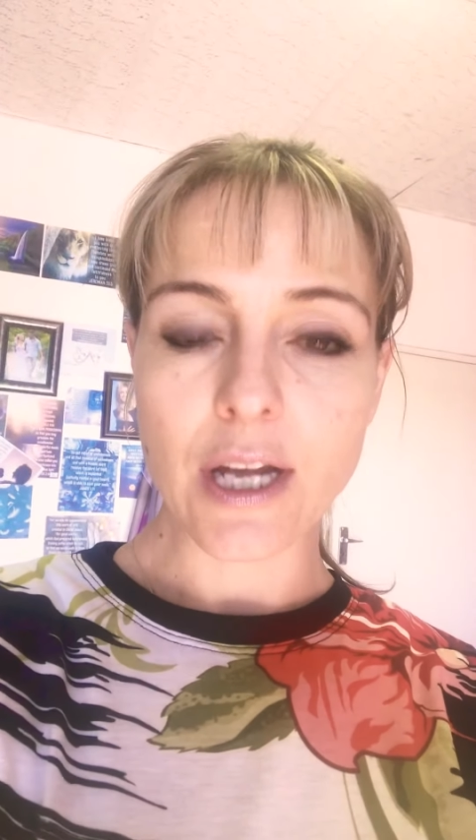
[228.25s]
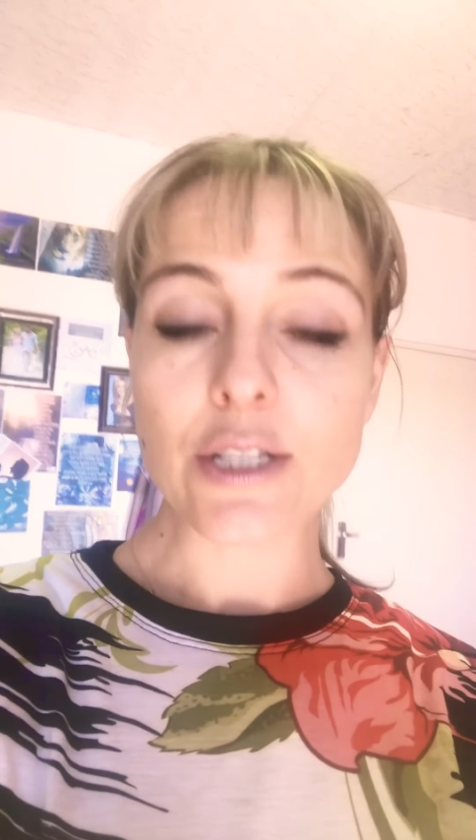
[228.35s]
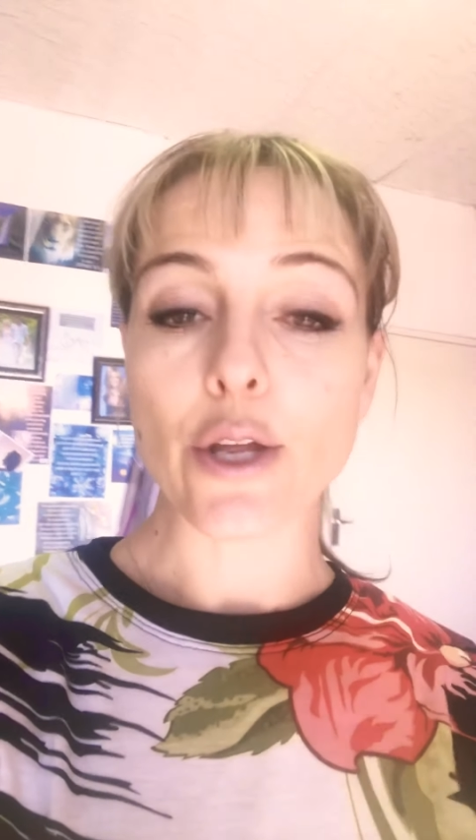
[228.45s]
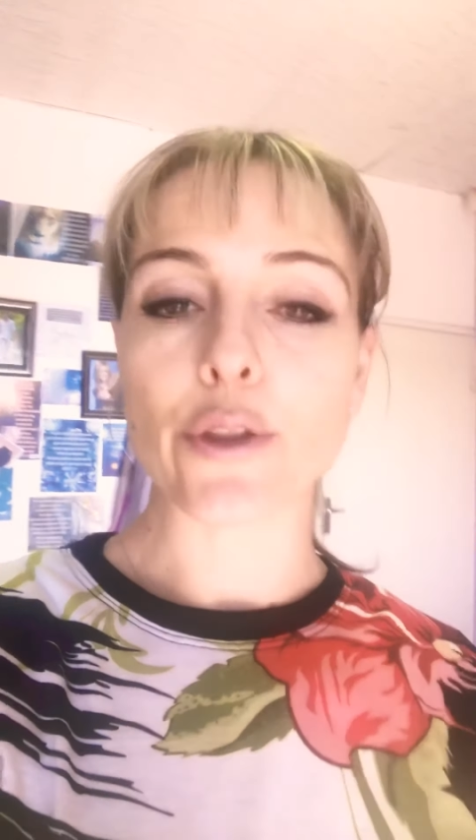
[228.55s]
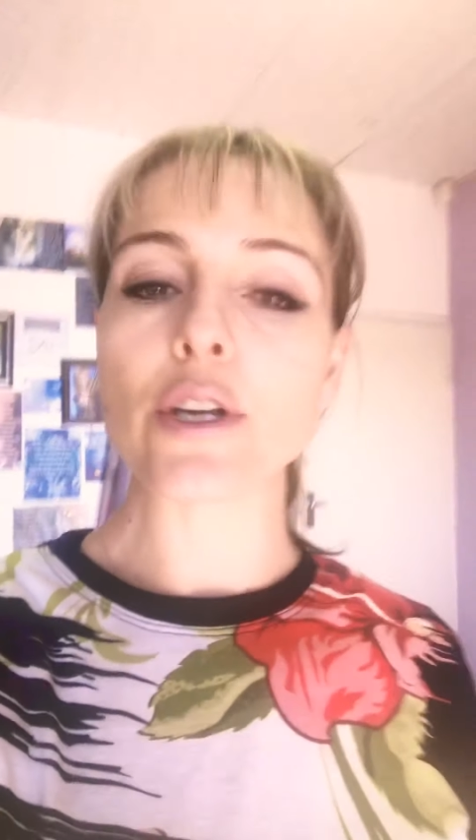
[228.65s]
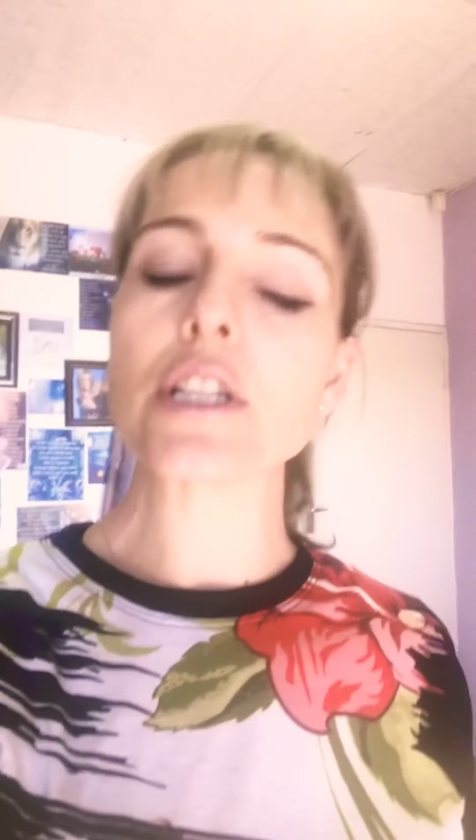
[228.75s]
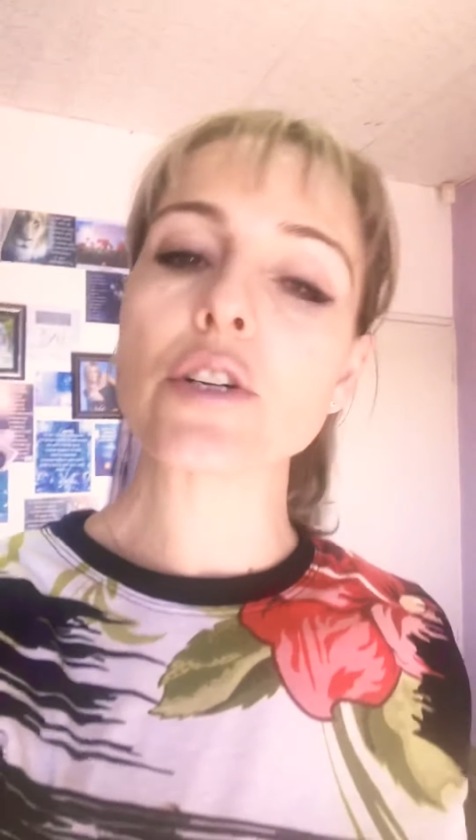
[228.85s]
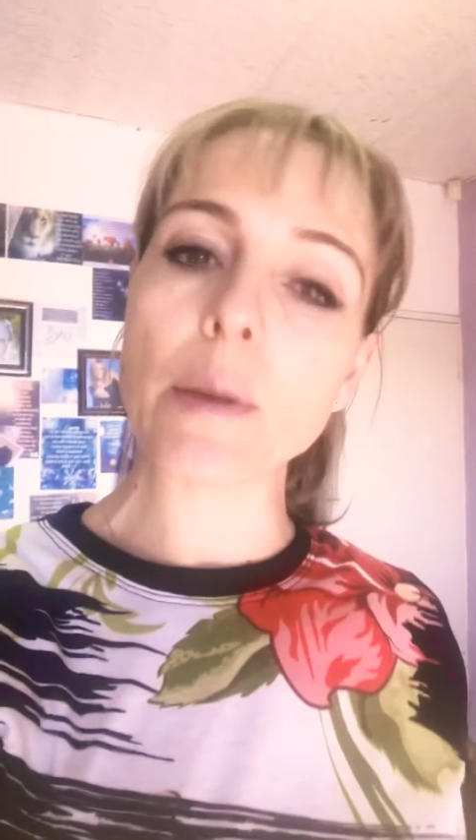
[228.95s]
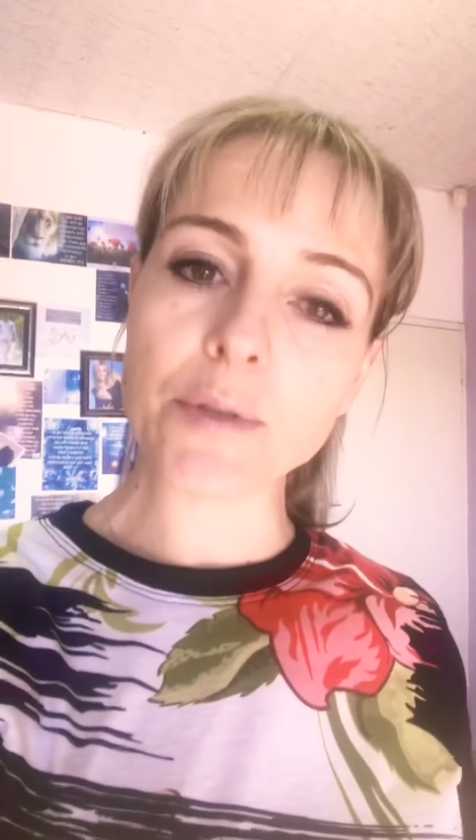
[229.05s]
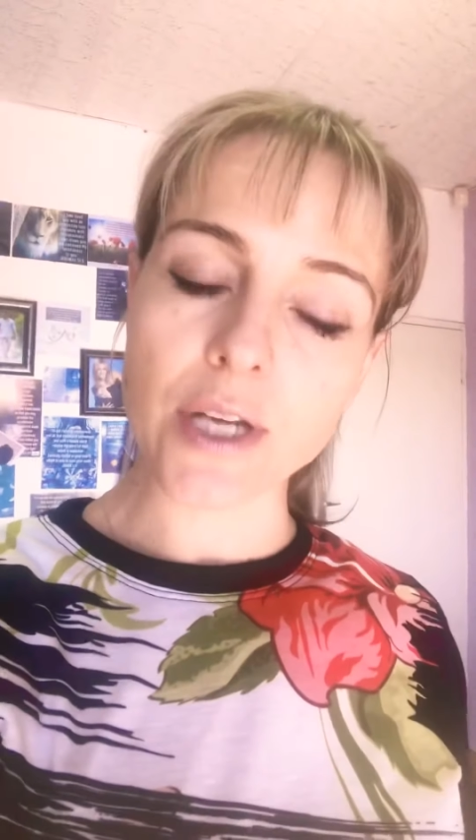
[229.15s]
So through
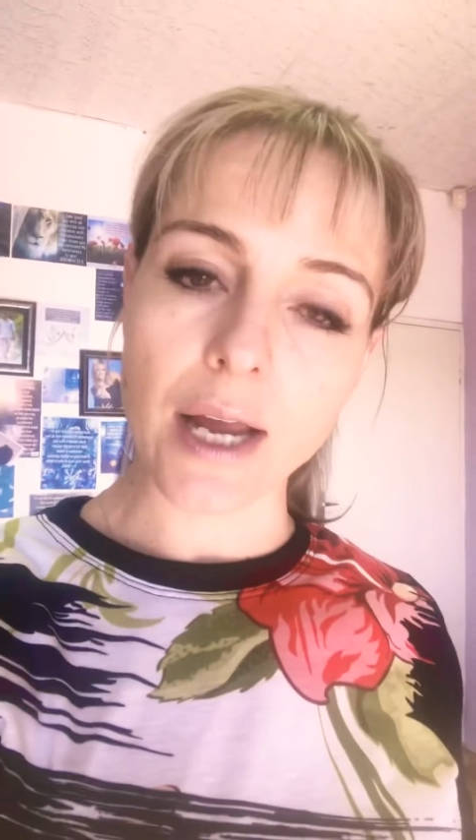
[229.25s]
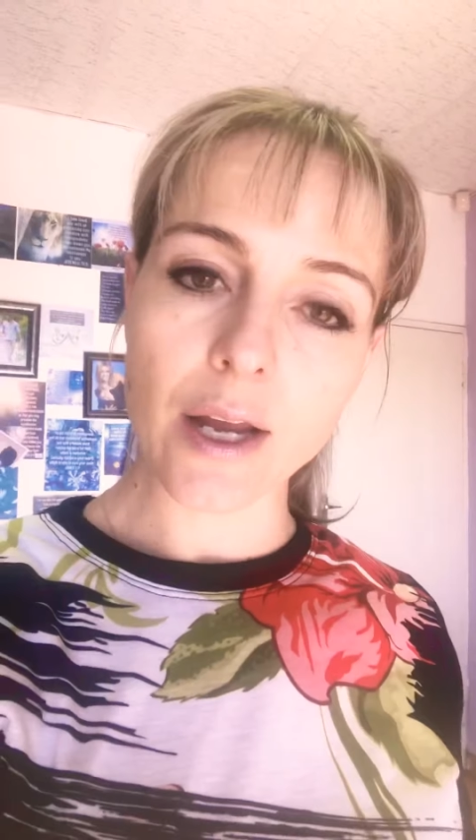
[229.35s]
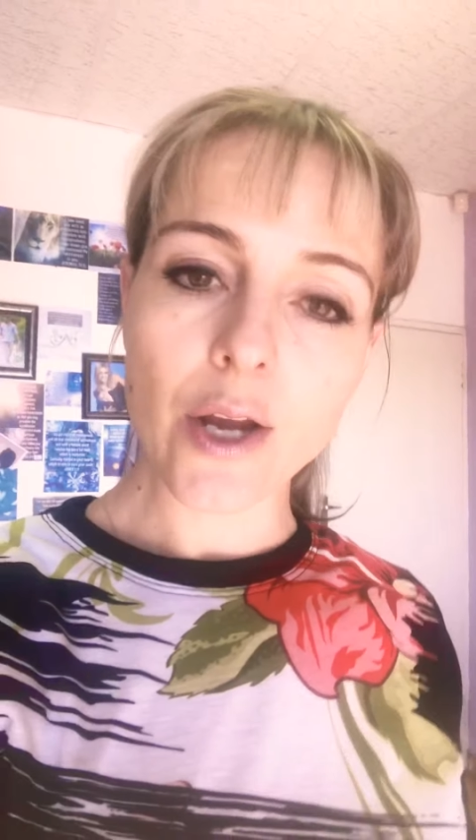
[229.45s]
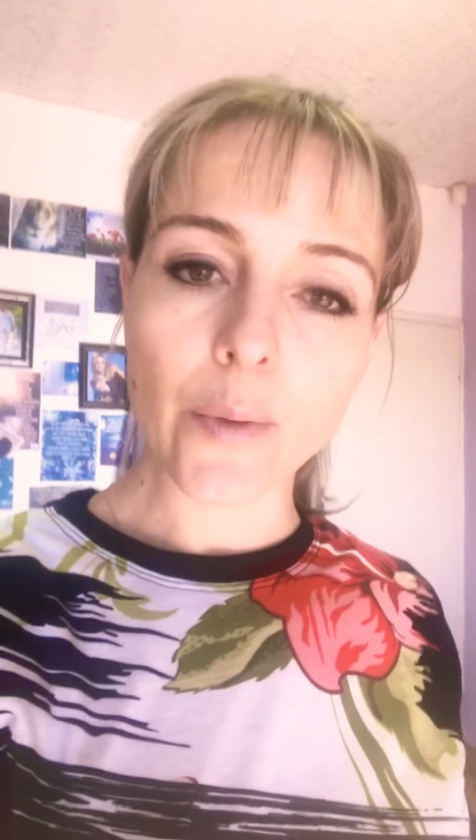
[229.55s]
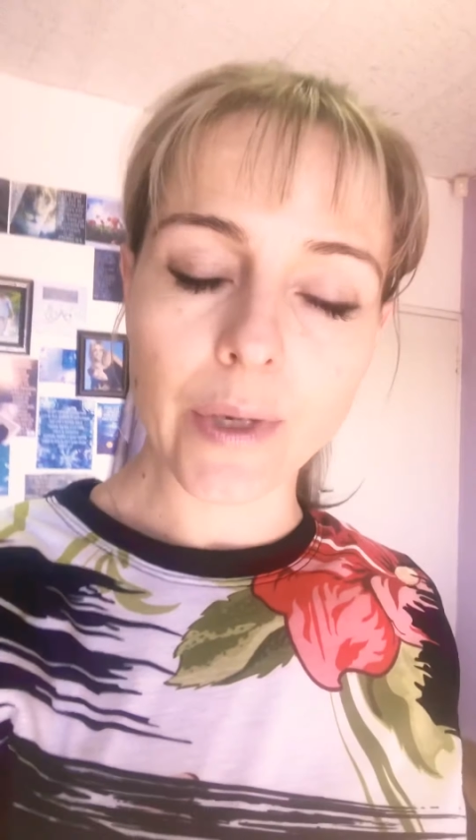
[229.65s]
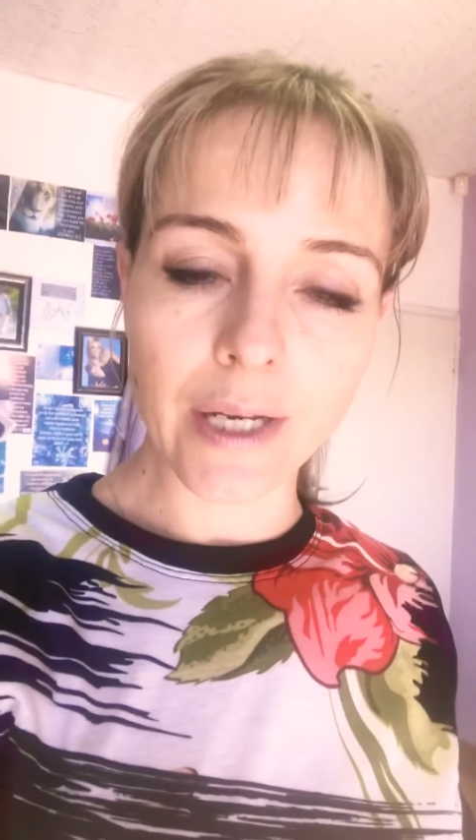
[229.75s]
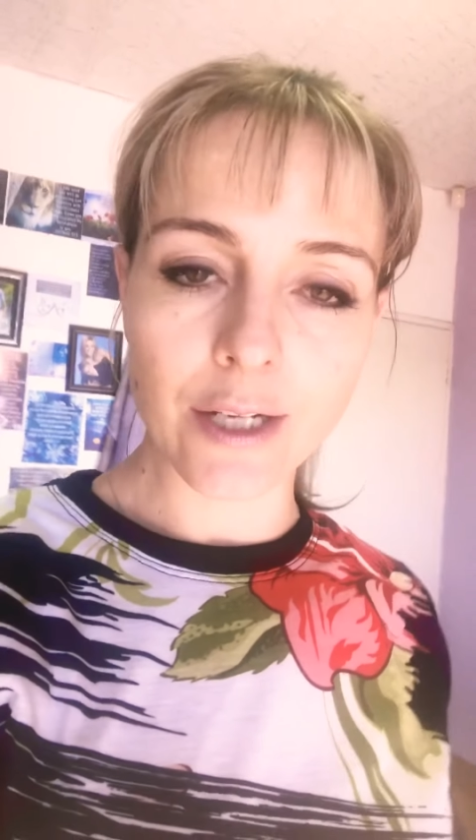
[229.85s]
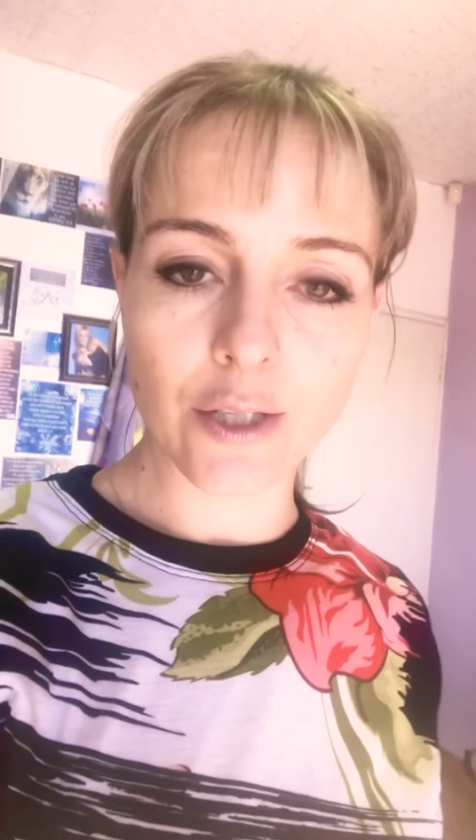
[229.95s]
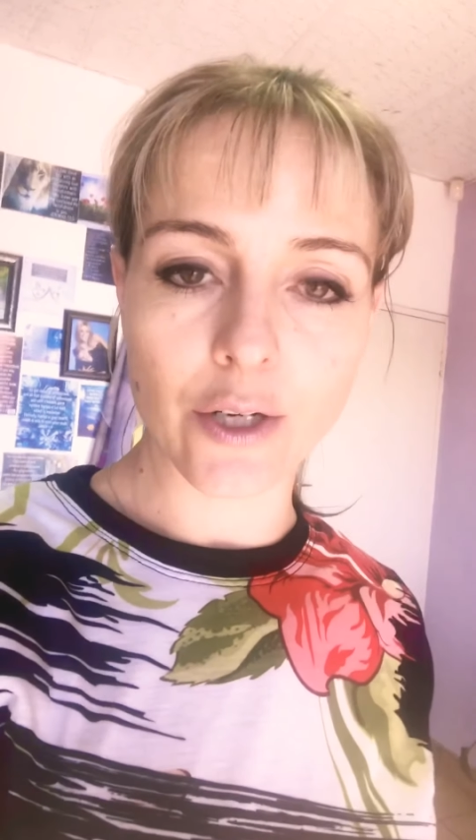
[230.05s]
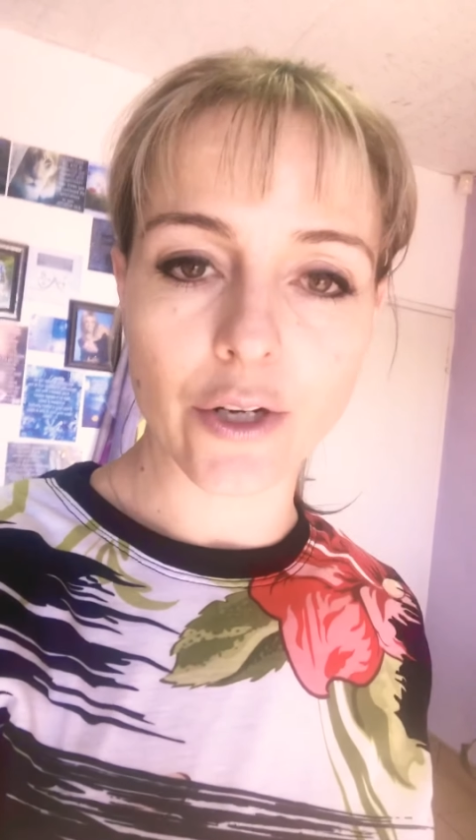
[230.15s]
scripture, we
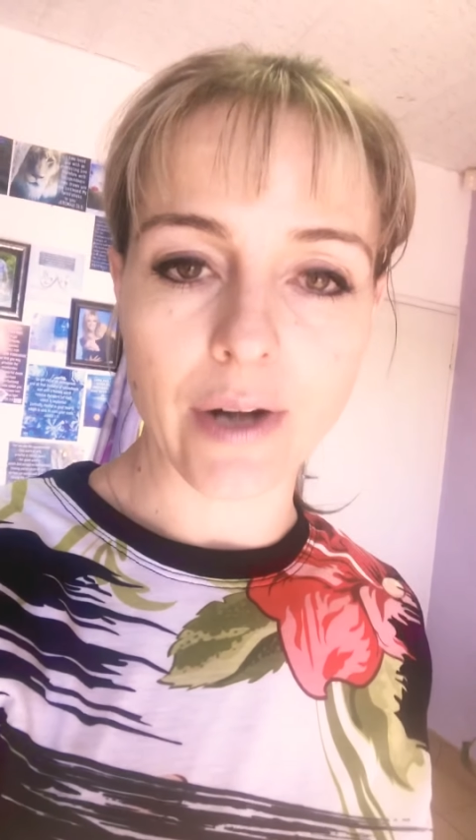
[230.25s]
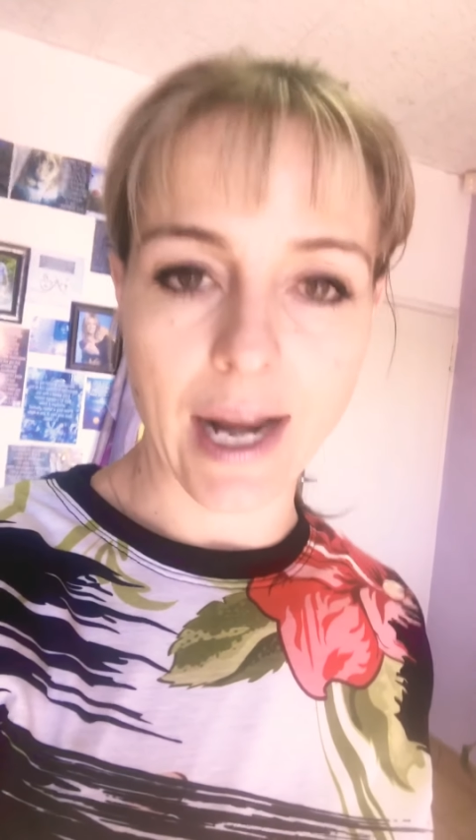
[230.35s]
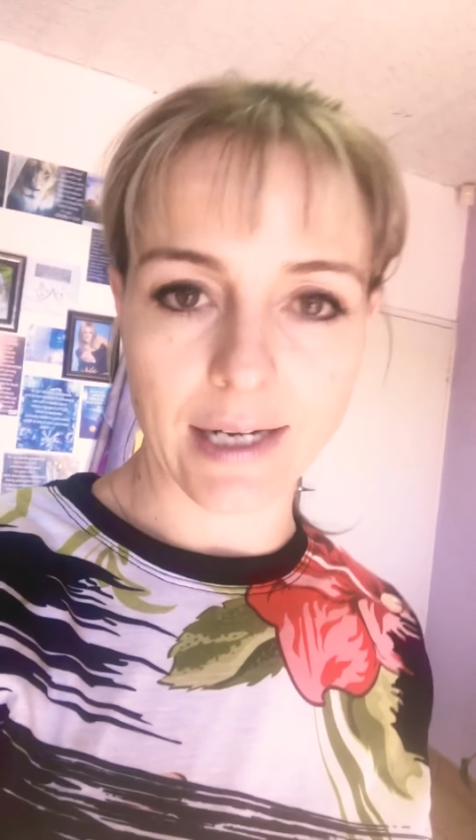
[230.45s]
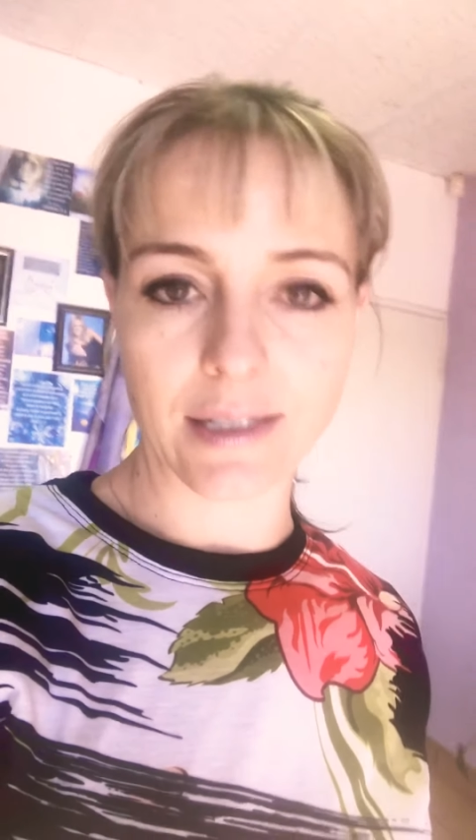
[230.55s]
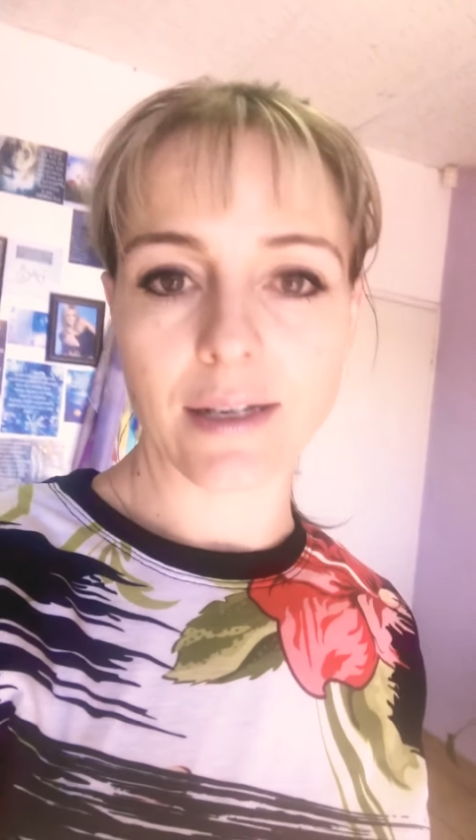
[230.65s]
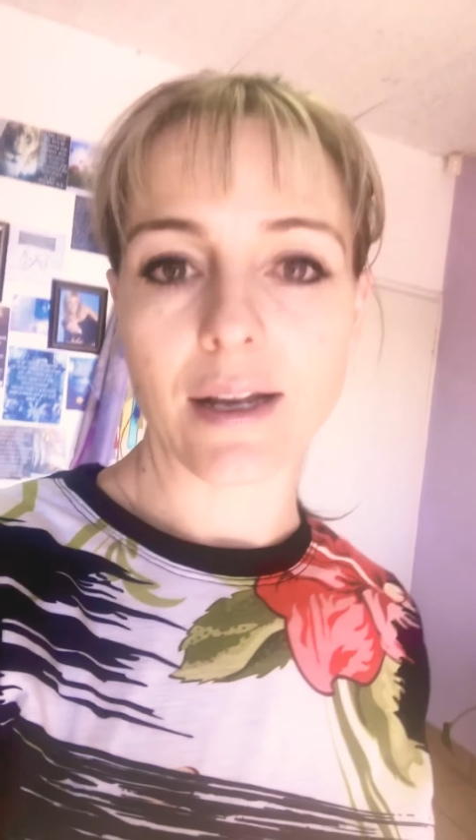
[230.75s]
need to correct